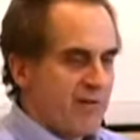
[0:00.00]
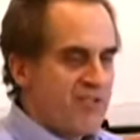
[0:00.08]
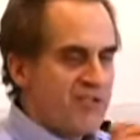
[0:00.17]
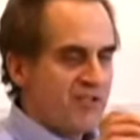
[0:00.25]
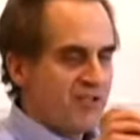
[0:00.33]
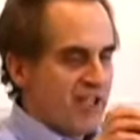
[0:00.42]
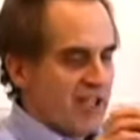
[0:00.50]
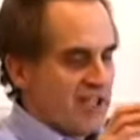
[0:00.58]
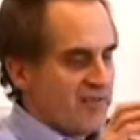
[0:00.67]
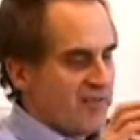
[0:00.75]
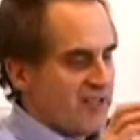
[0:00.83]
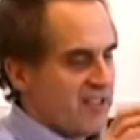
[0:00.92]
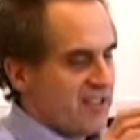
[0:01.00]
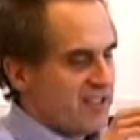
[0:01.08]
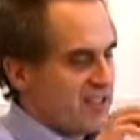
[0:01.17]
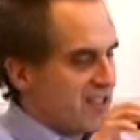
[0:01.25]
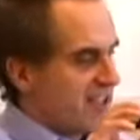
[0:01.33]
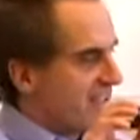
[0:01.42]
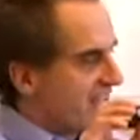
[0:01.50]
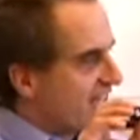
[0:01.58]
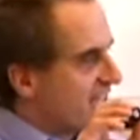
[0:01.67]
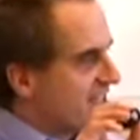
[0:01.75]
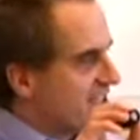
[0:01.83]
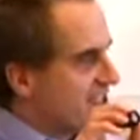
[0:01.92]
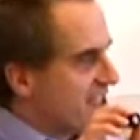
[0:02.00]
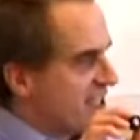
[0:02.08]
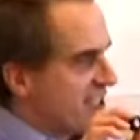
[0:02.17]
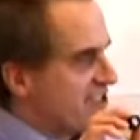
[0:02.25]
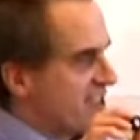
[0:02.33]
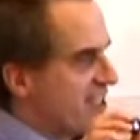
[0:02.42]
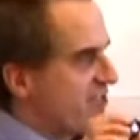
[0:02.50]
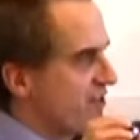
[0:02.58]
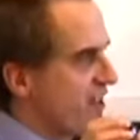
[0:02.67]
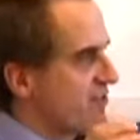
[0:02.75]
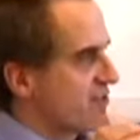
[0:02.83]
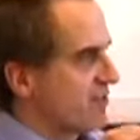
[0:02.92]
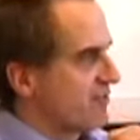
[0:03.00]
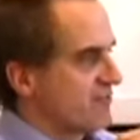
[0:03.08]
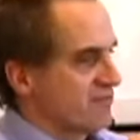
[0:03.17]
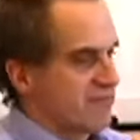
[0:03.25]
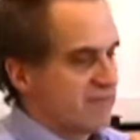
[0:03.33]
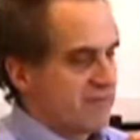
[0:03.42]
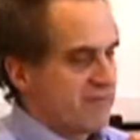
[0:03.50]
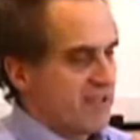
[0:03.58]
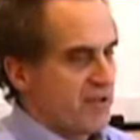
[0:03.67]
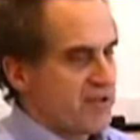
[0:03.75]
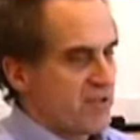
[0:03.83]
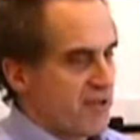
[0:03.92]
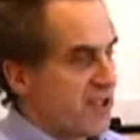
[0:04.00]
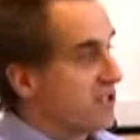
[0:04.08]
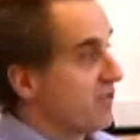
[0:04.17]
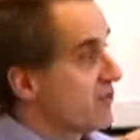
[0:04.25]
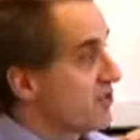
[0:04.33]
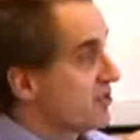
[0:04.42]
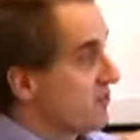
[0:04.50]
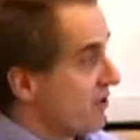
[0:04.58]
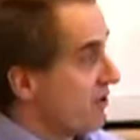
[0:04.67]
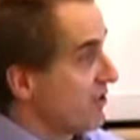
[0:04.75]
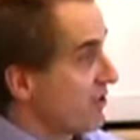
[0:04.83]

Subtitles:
This little guy is an AEDS 8000. Now, it's a relatively small